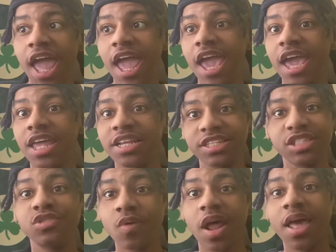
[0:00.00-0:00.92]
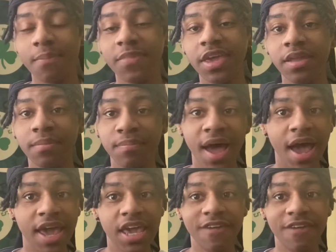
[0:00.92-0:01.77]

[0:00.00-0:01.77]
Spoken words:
And this is what I mean by,